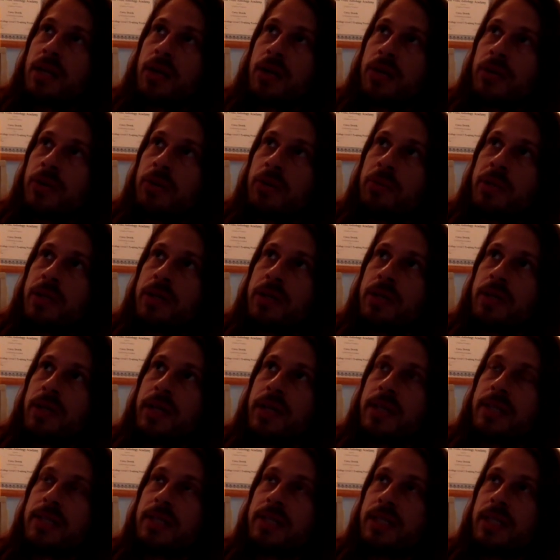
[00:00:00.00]
on them
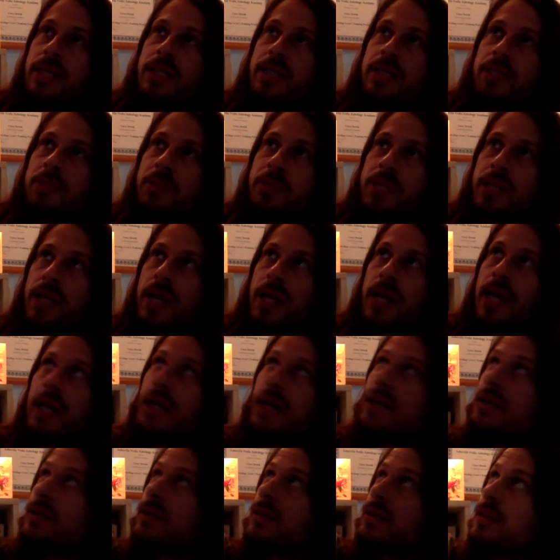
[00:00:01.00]
and seeing them at
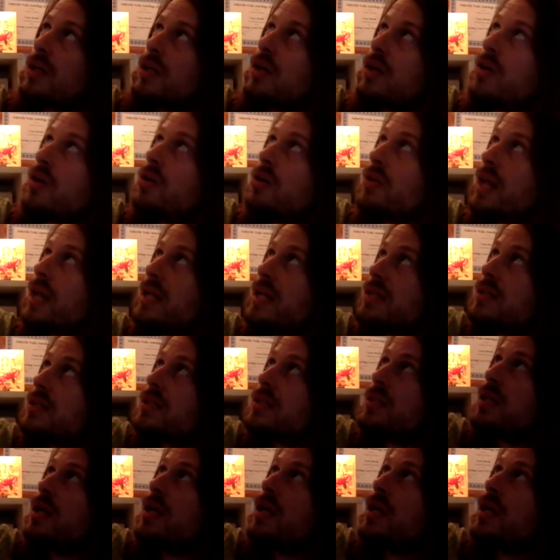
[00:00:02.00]
night, and oh, that's